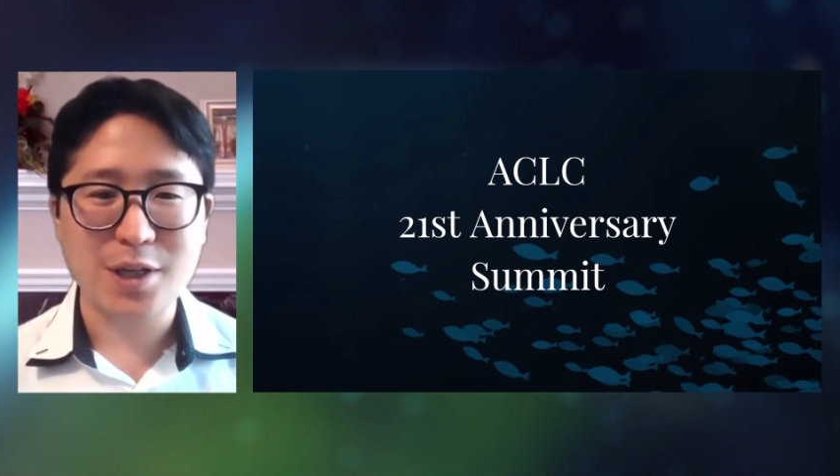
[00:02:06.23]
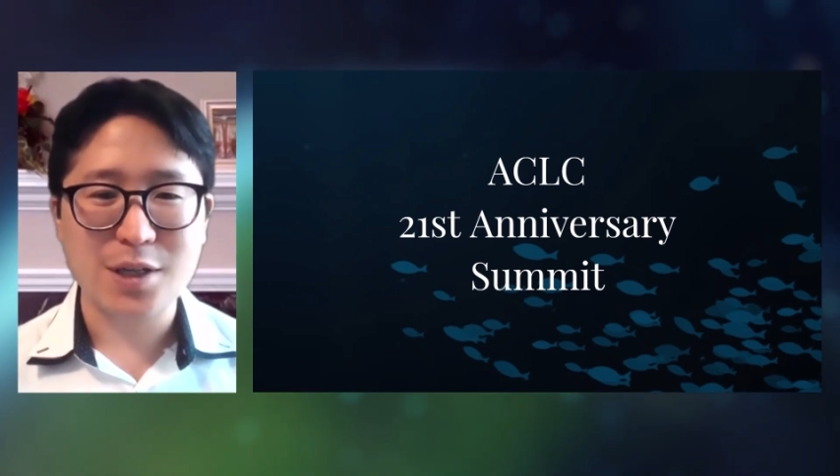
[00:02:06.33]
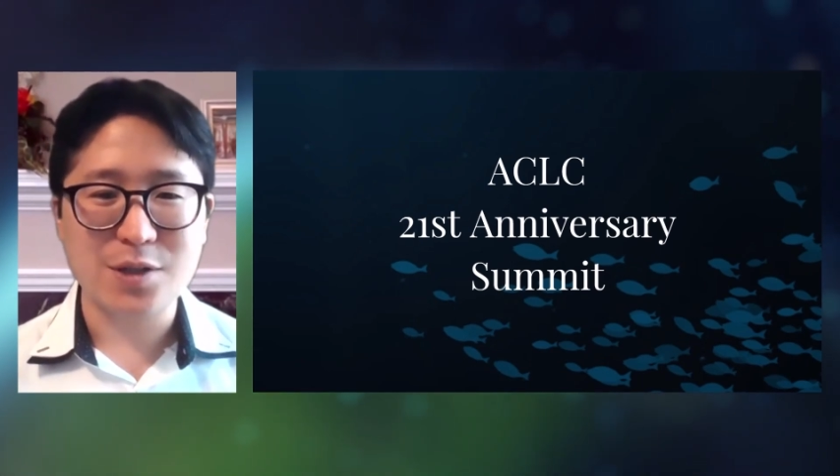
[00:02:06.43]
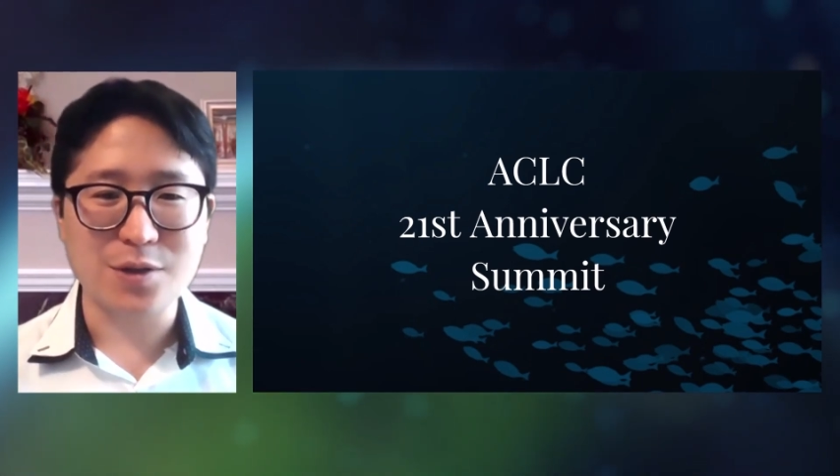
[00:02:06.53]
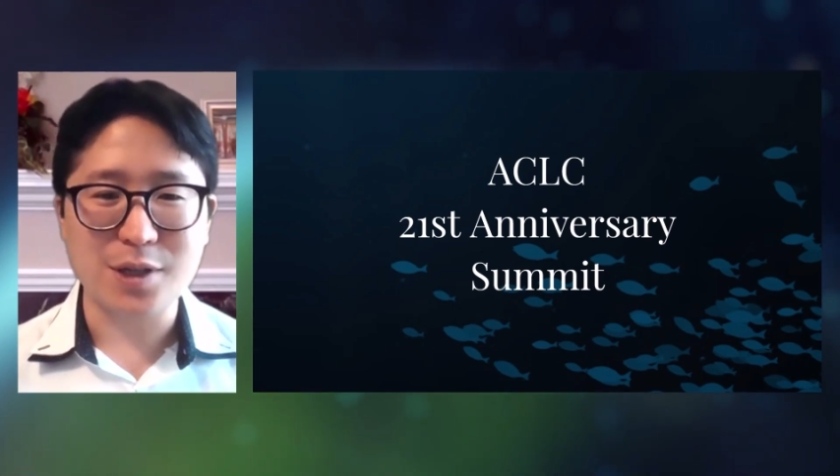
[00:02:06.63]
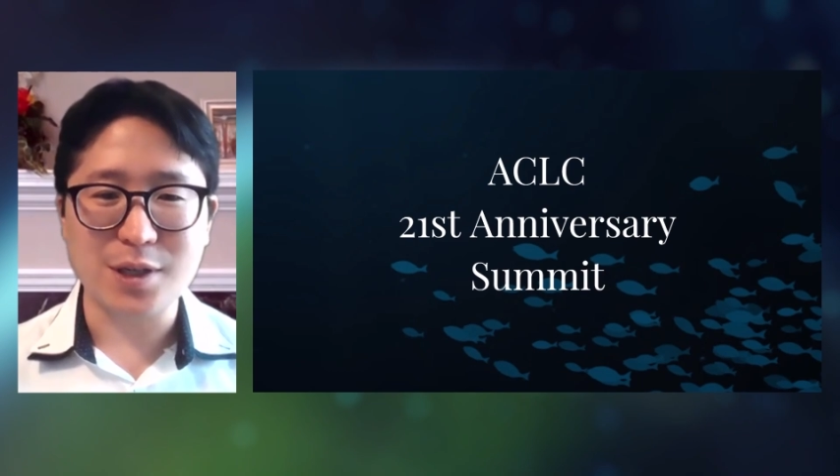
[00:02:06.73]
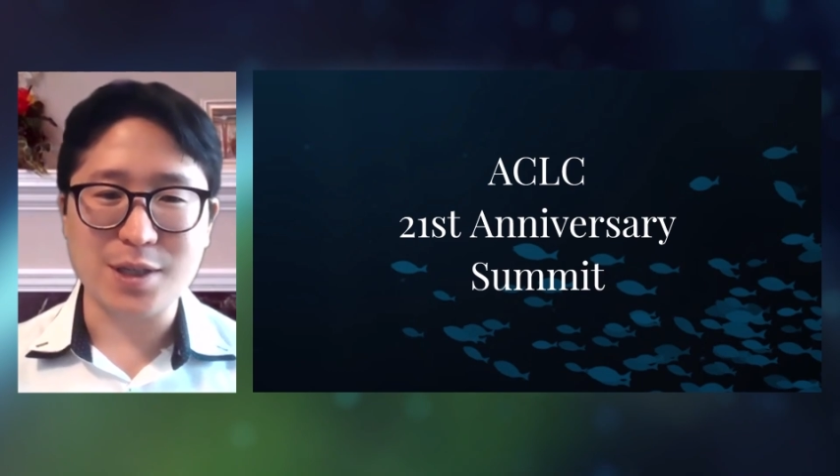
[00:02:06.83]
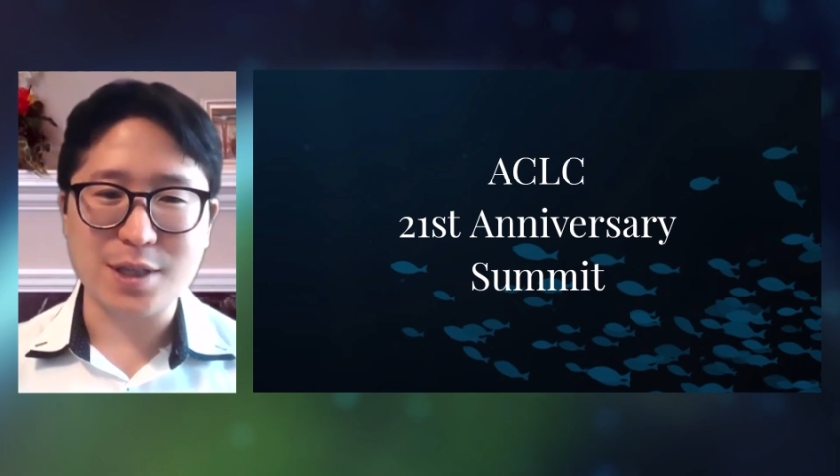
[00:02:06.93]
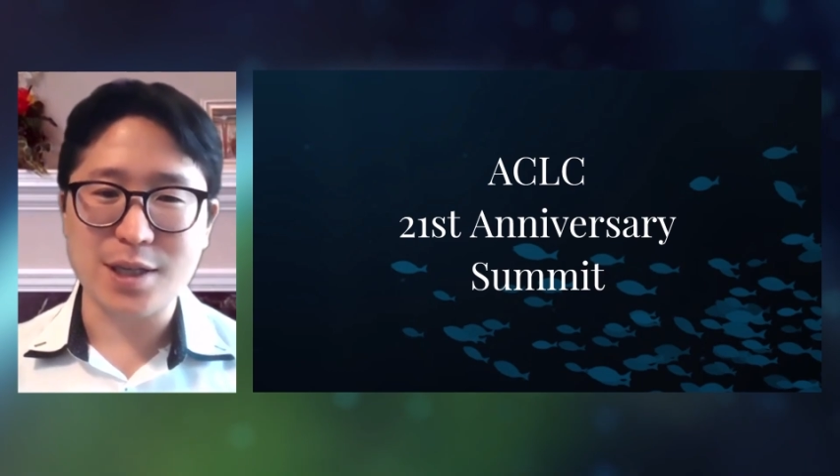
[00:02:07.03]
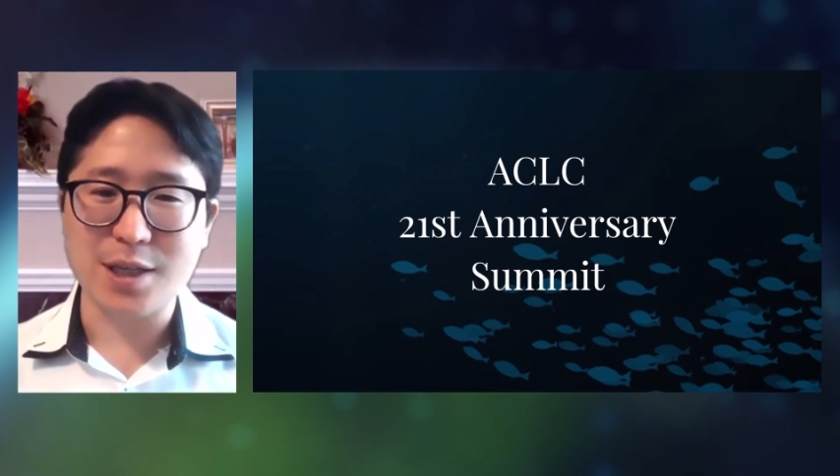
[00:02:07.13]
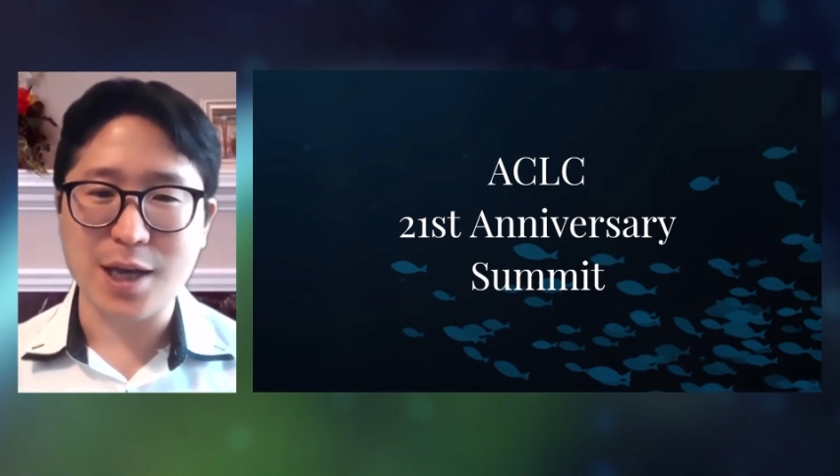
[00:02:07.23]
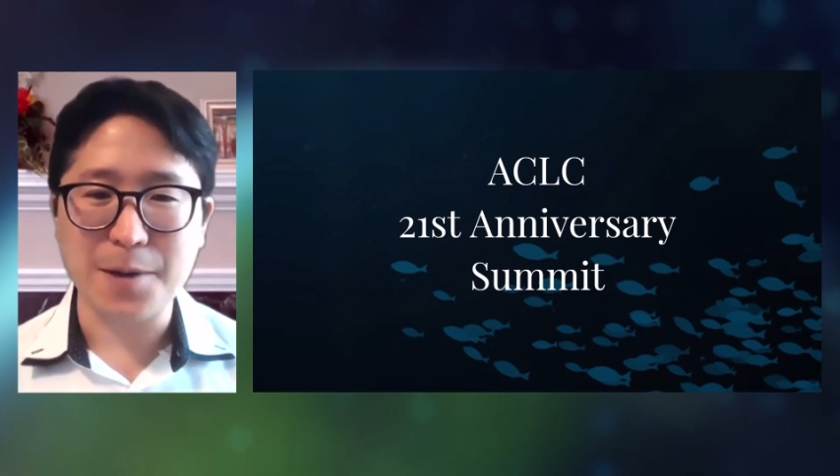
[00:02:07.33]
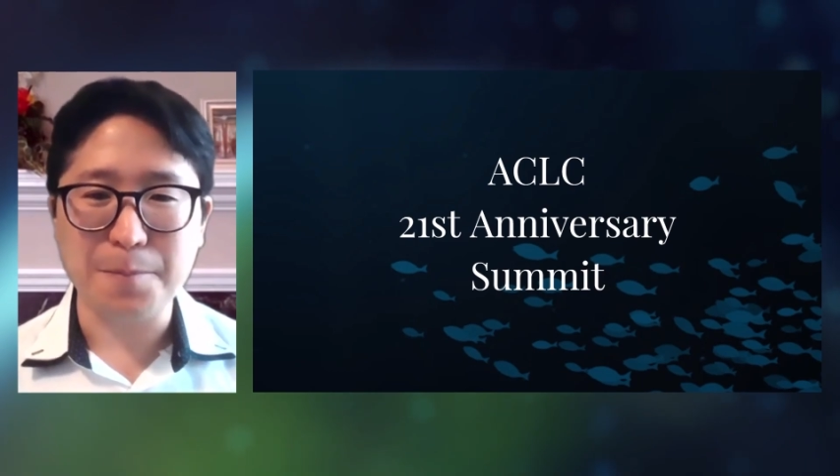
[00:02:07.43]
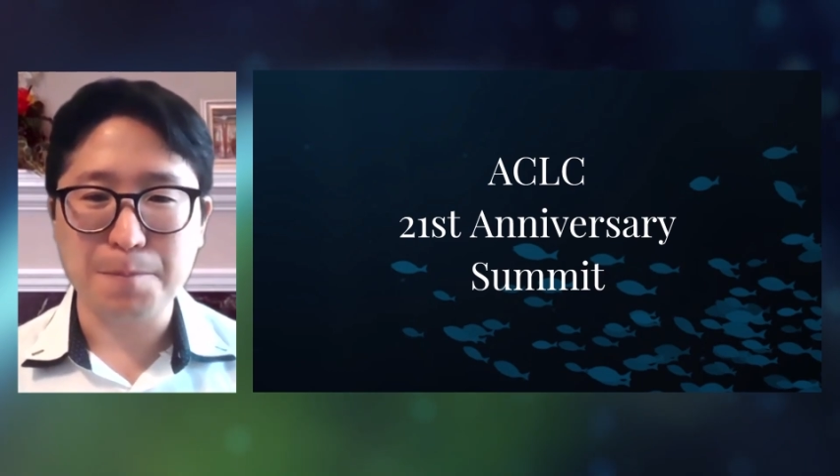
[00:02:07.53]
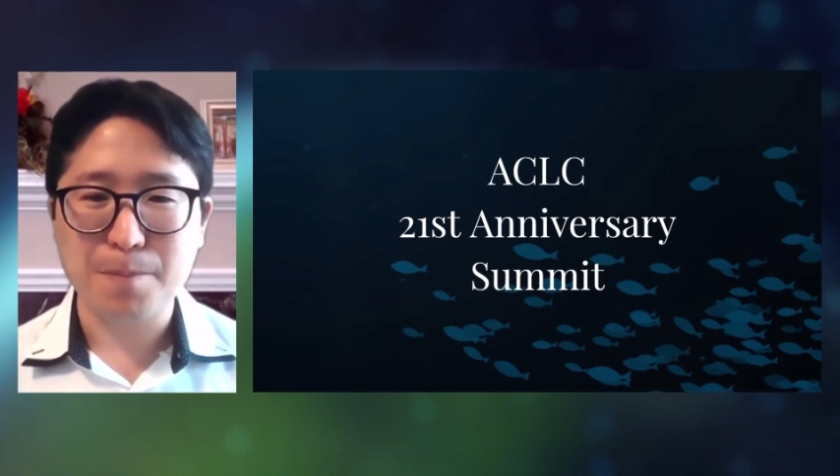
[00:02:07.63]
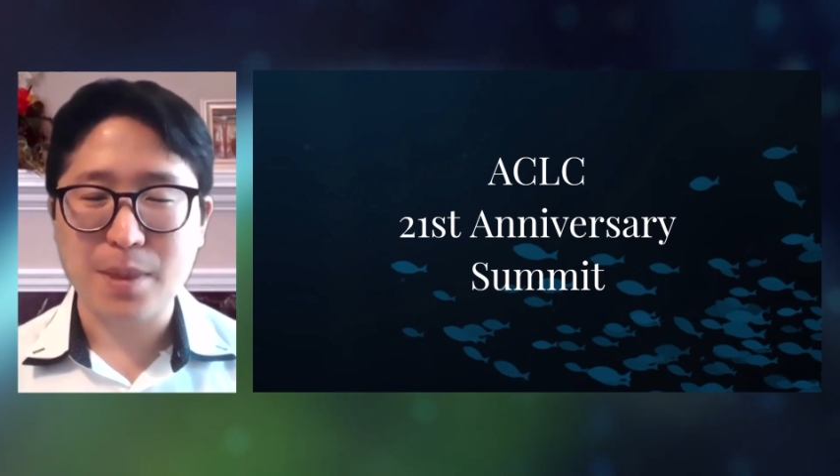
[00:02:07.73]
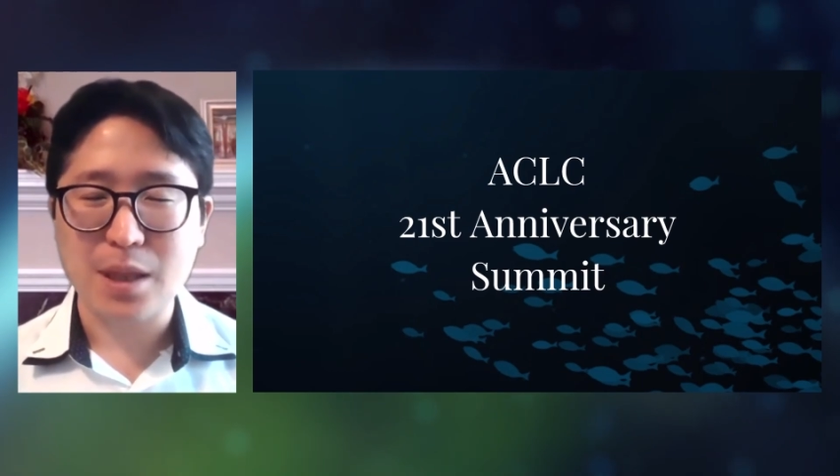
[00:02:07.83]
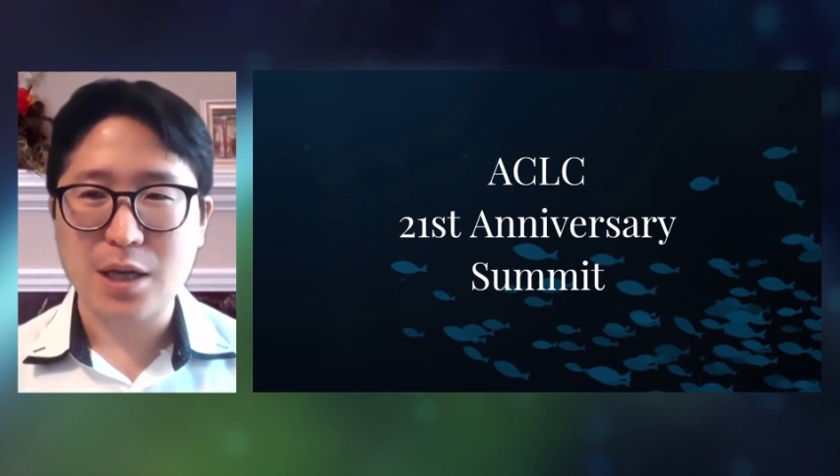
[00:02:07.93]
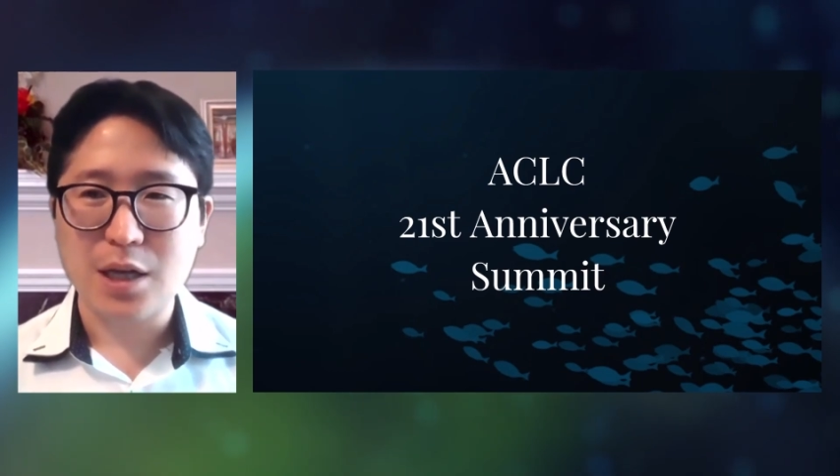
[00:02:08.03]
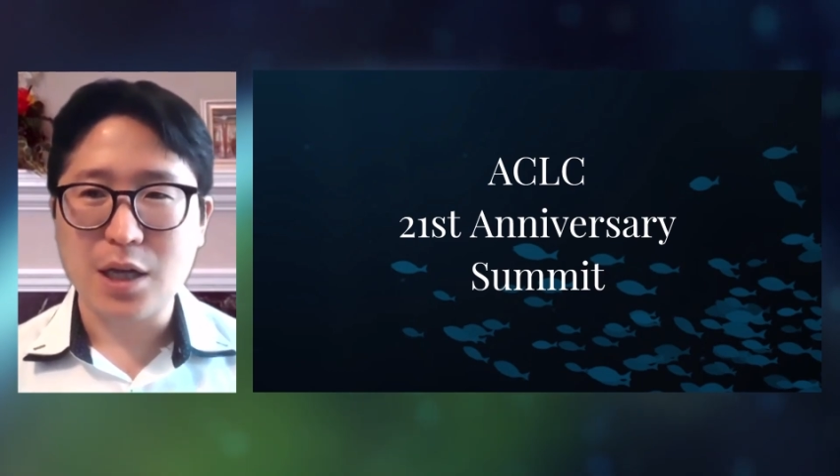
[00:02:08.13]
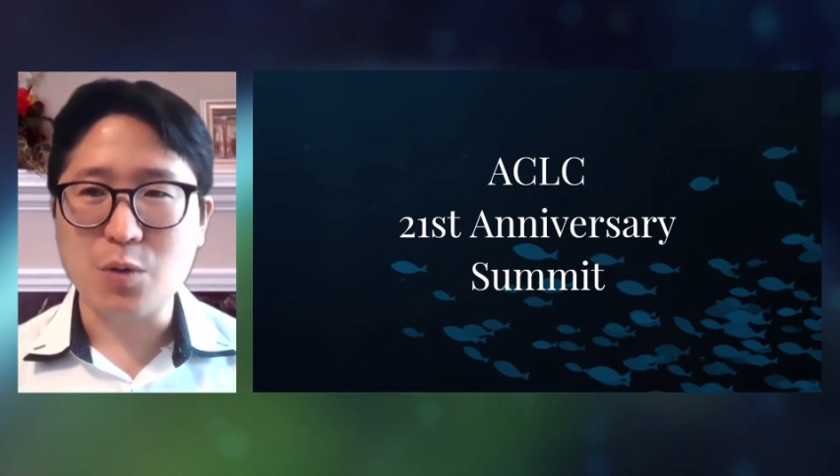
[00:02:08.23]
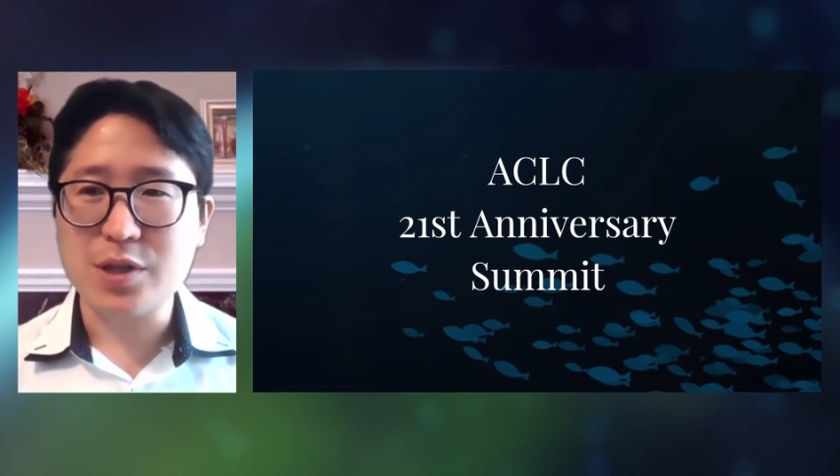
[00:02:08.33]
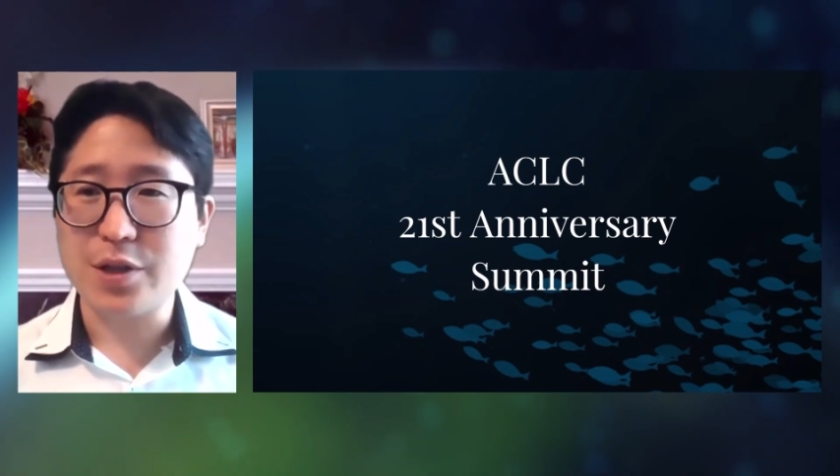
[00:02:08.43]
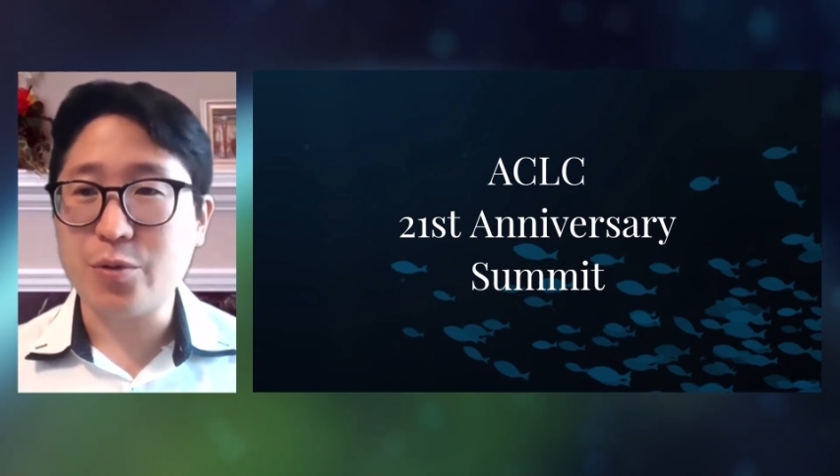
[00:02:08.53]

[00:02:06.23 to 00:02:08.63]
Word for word: so you can see that. It was a